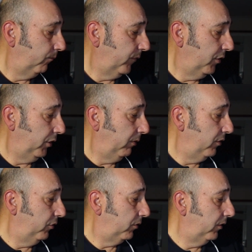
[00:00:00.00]
Did you
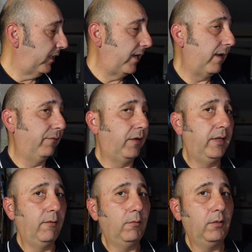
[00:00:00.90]
enjoy our
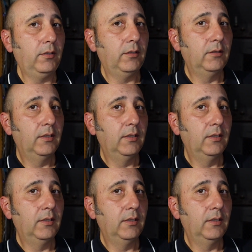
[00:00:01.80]
photo walk?